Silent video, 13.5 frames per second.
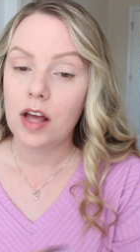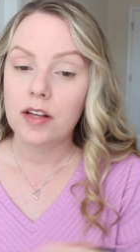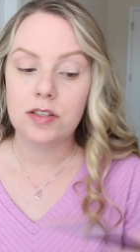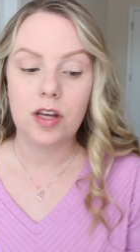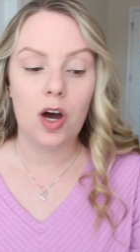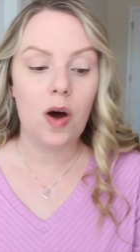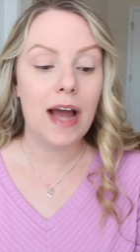
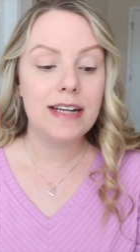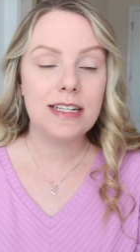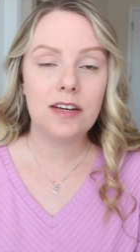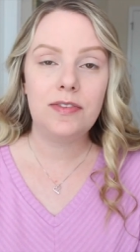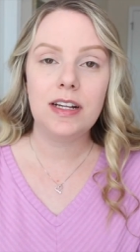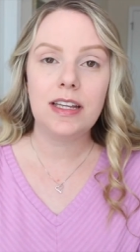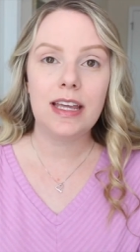So I
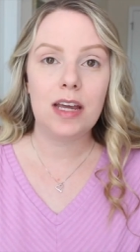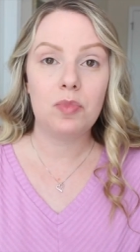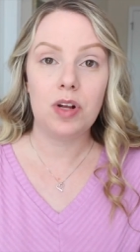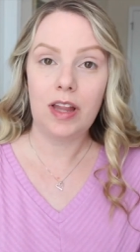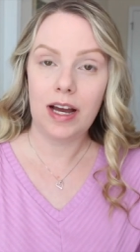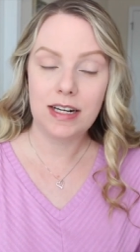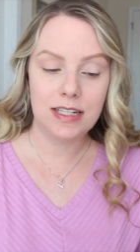definitely am
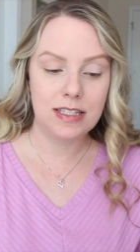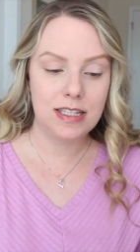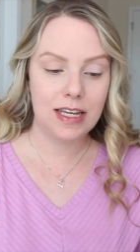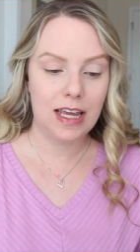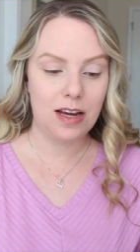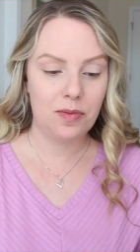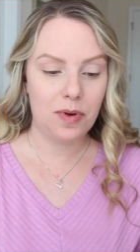reluctant
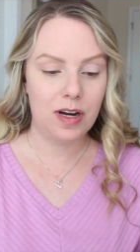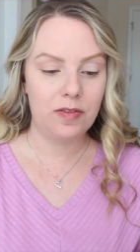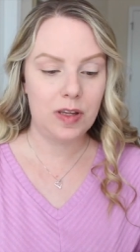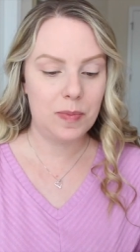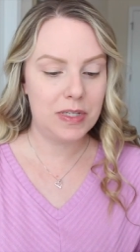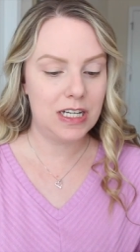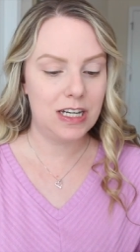to get rid of
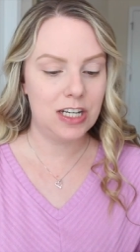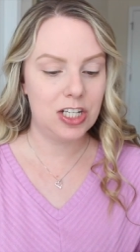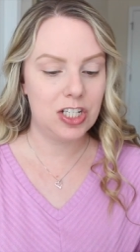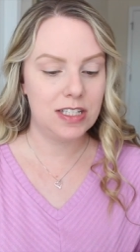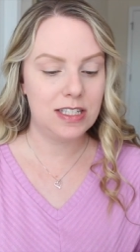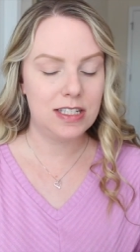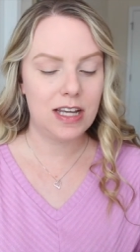limited
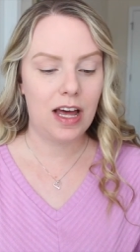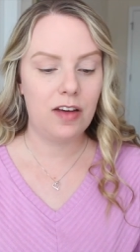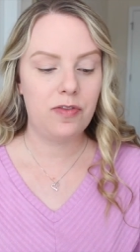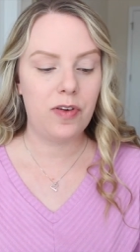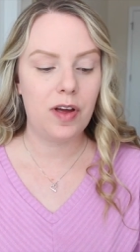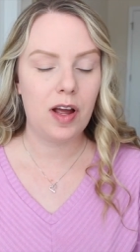edition stuff.